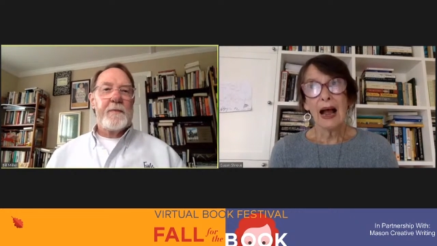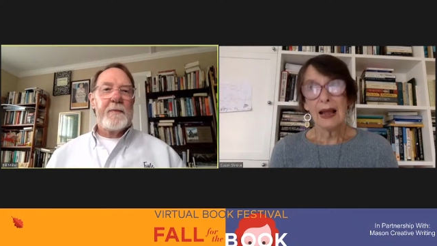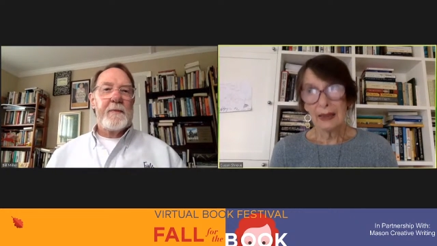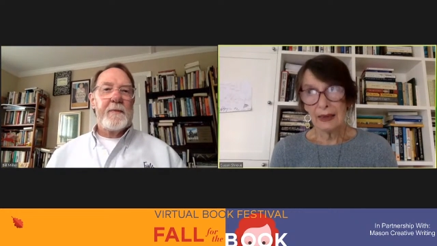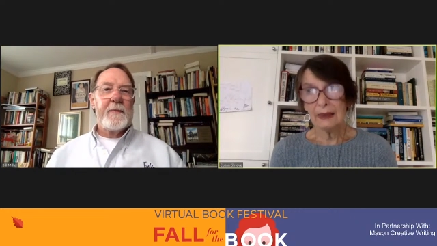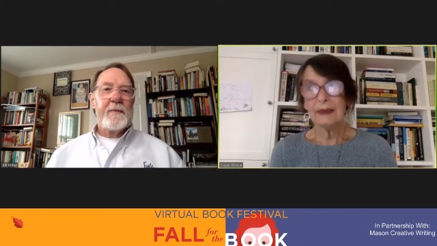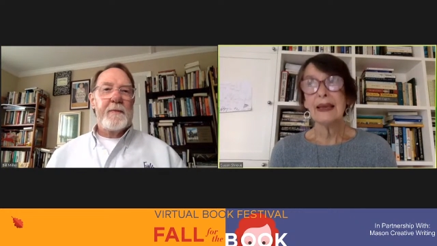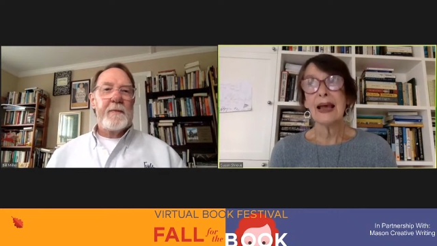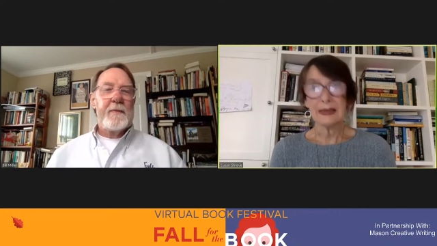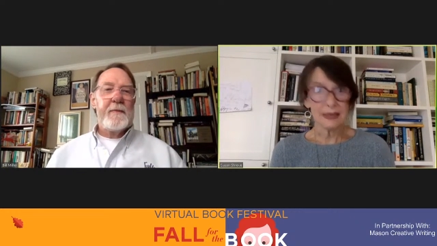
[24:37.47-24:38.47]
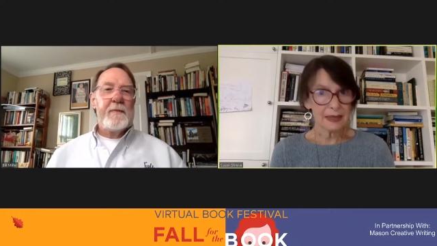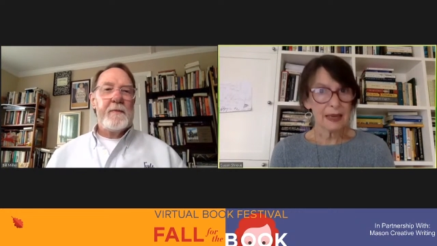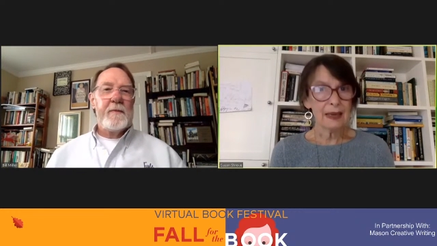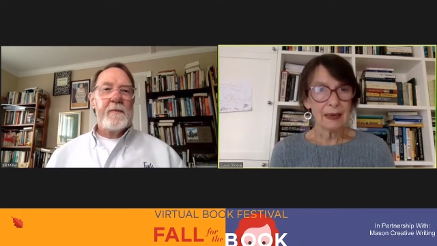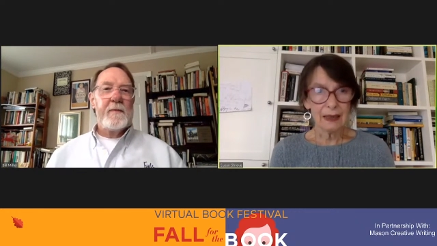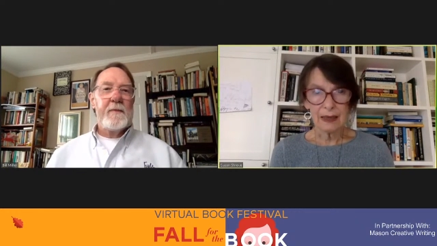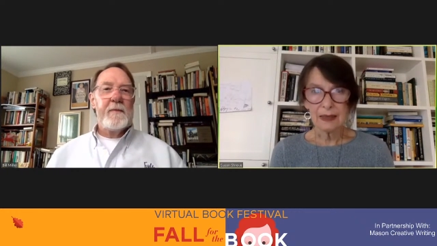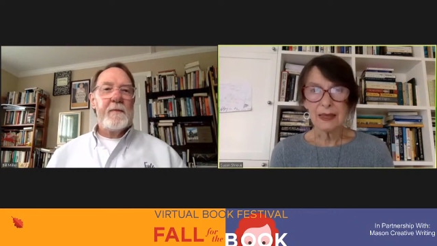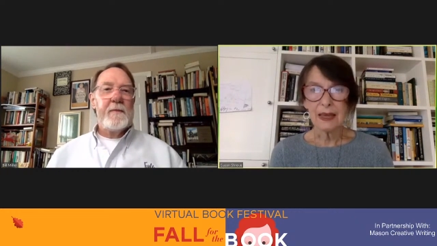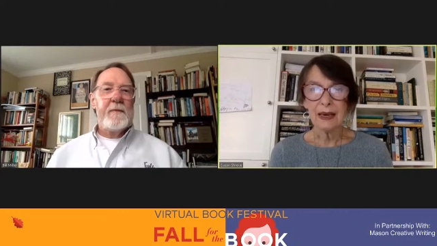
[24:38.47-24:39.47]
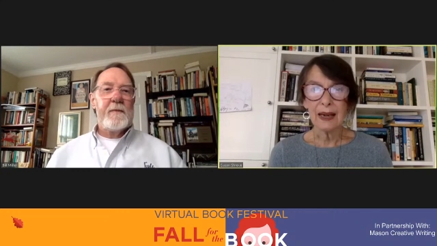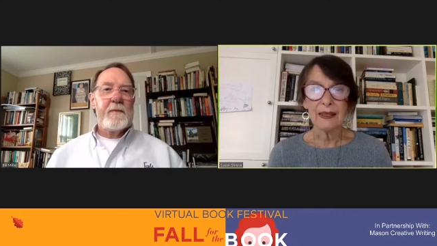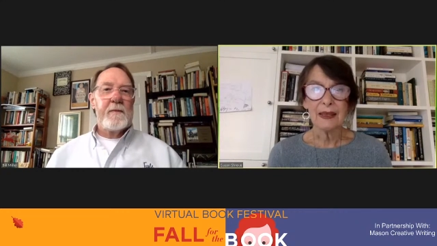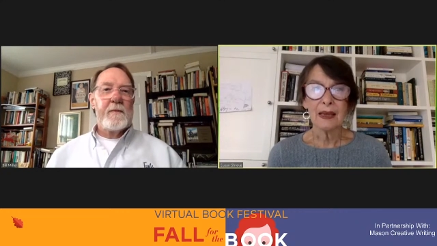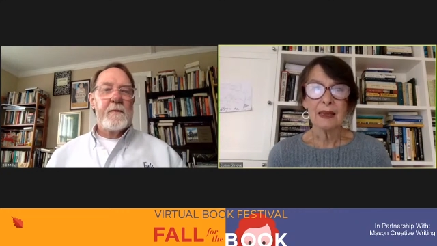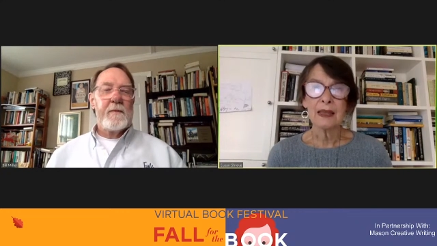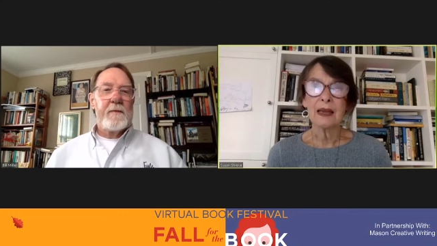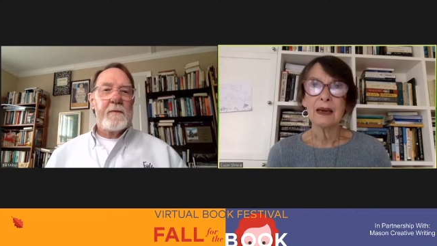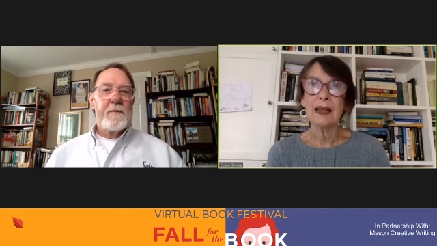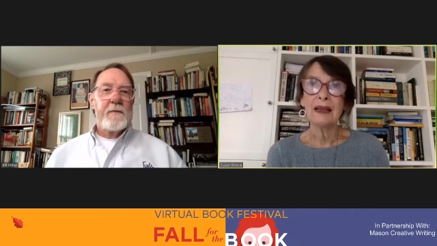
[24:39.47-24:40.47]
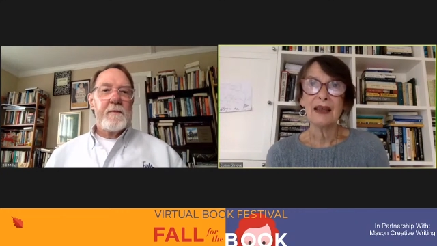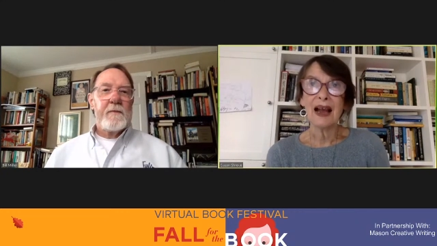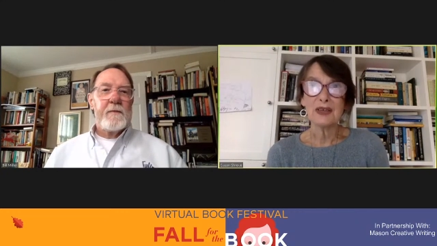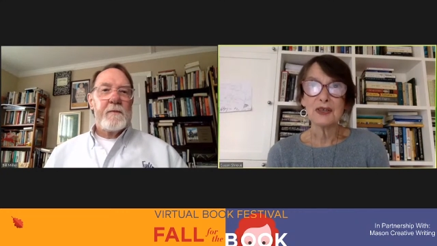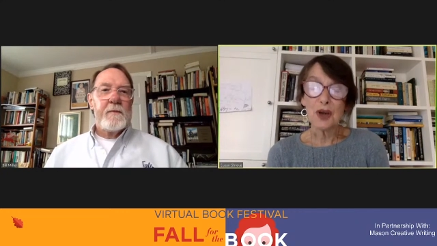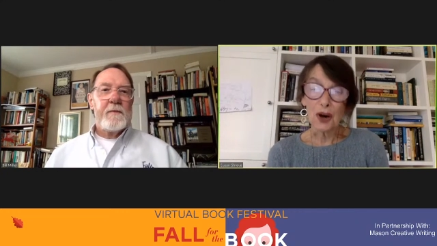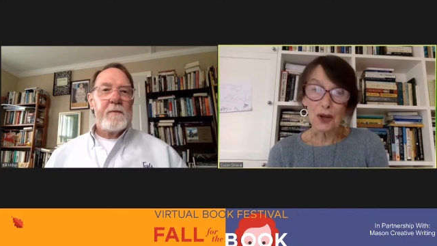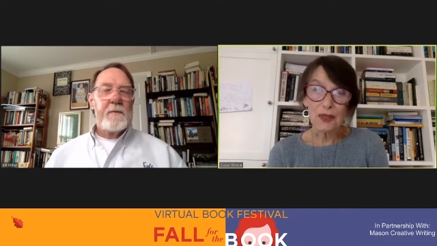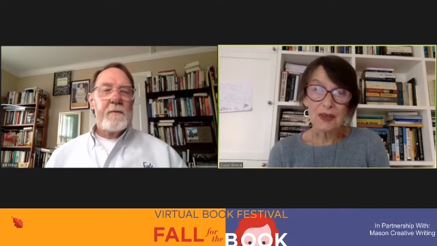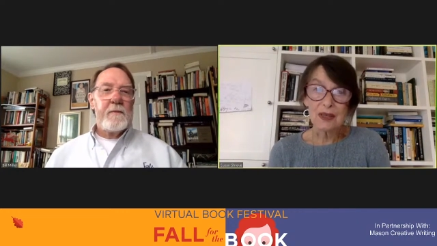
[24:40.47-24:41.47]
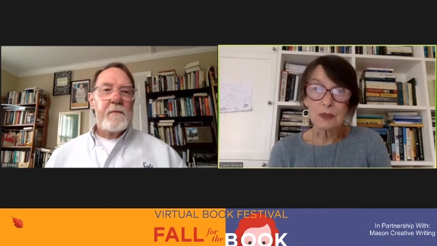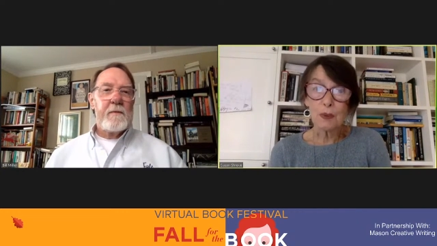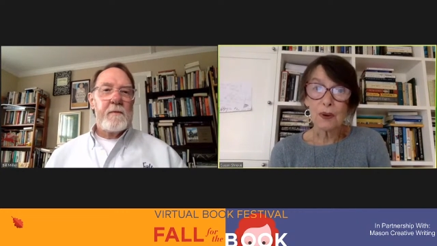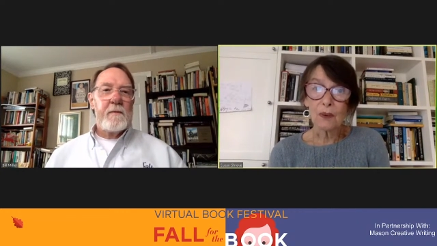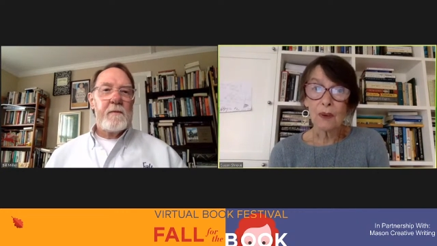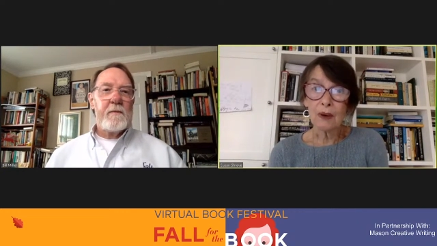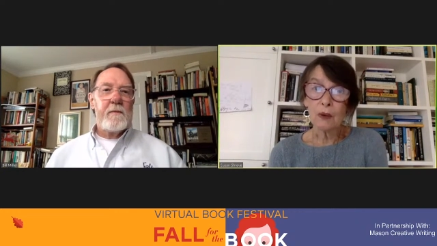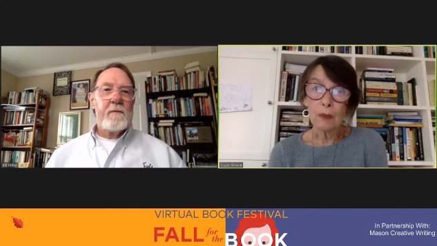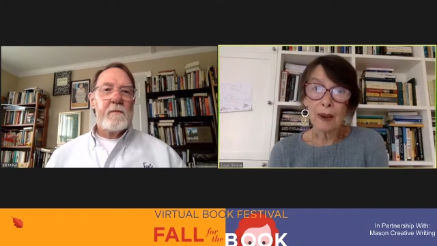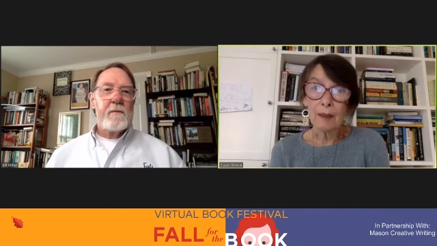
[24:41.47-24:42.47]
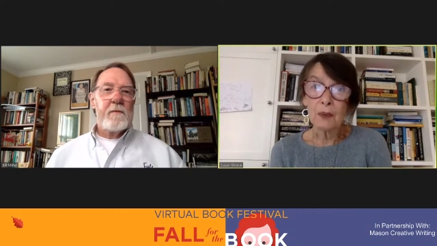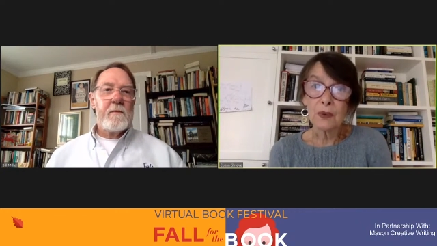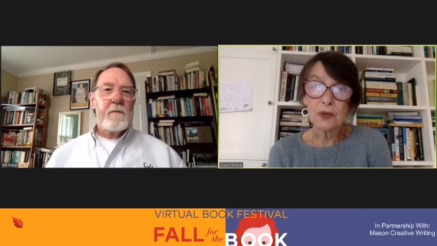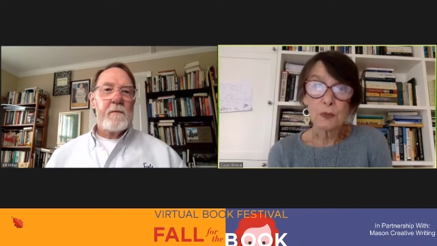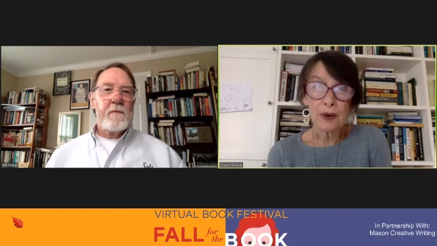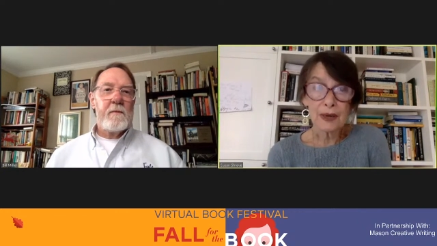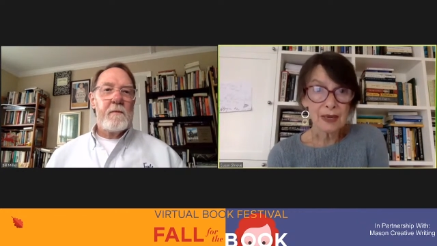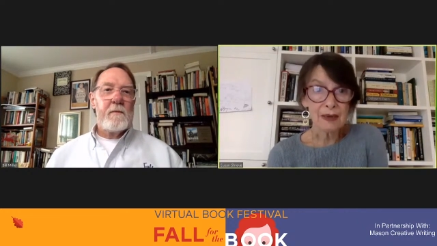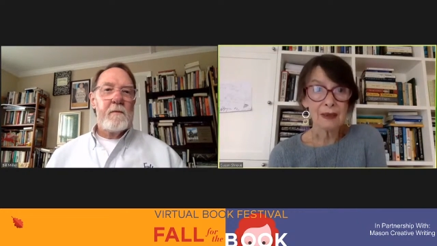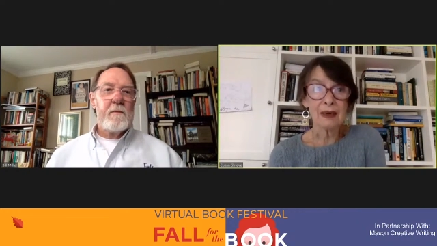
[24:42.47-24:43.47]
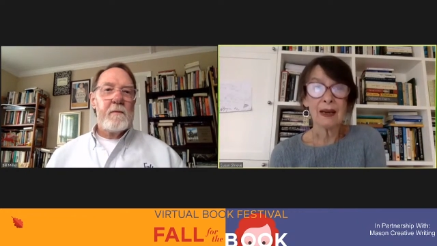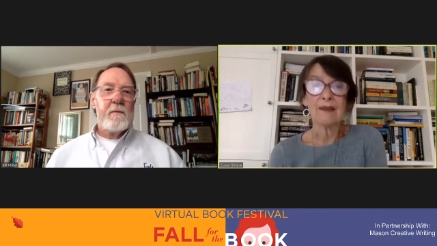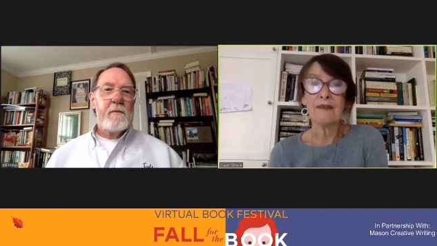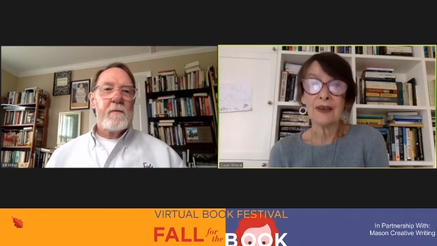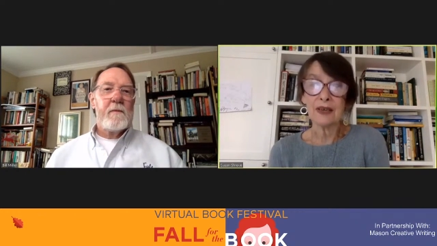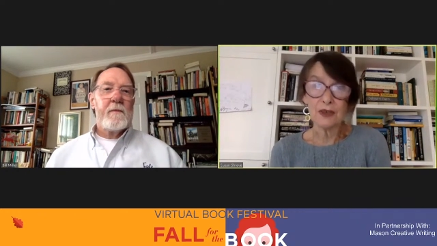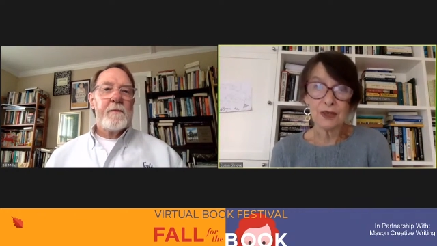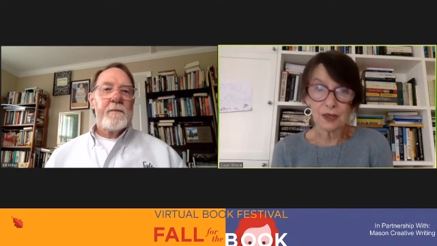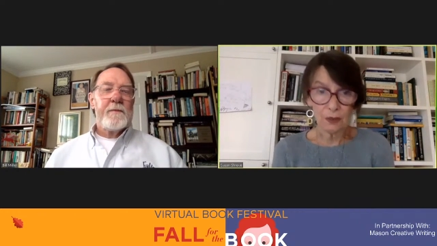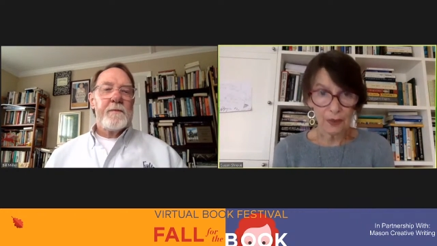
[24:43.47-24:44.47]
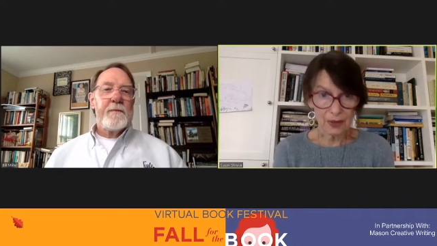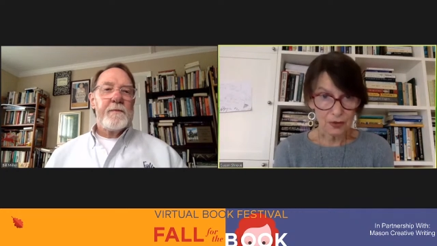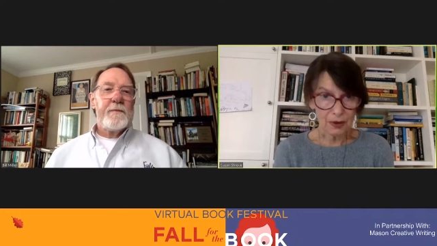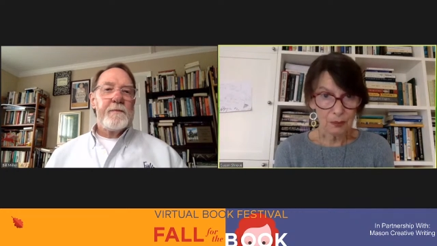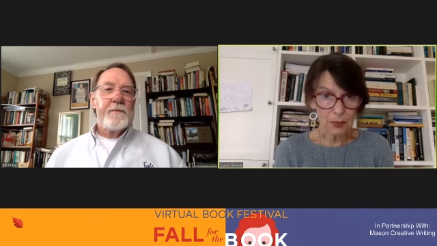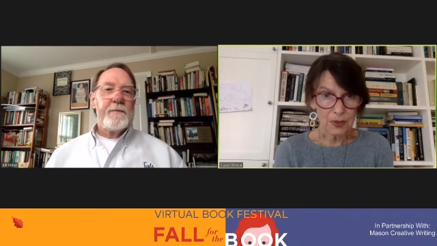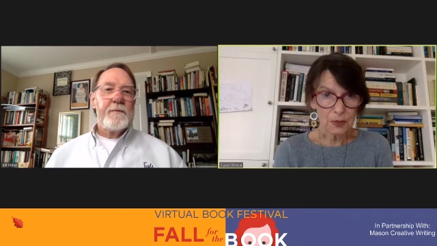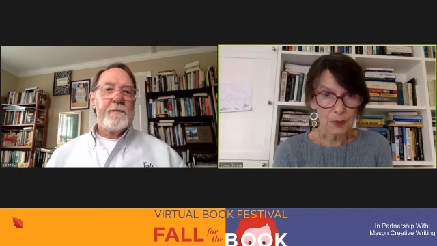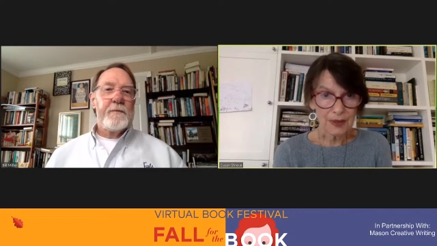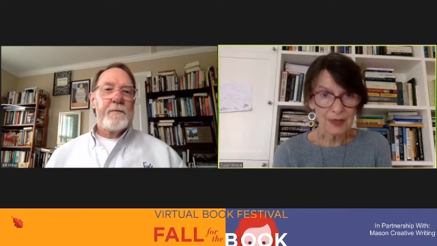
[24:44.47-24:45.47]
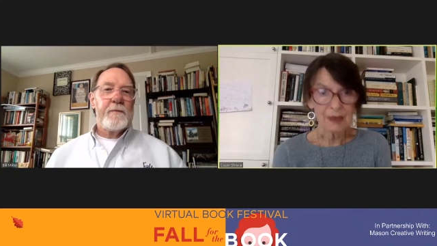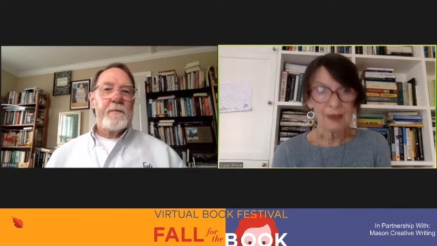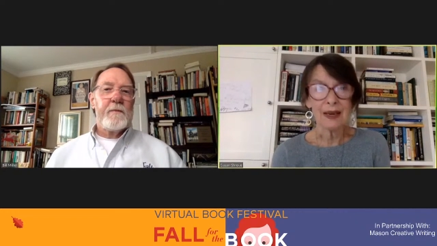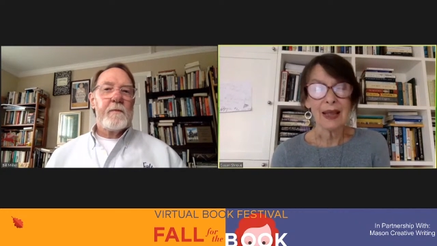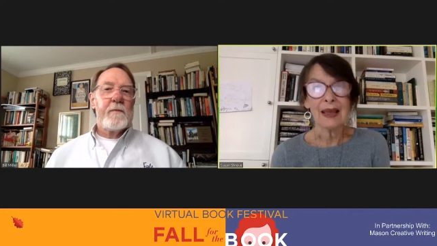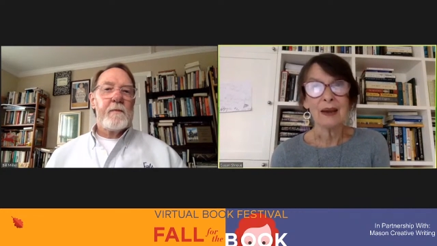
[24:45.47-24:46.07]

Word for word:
Speaker 1: I, yes, it is. And I think that it, I started this book when Obama was president. I finished it when Trump was president.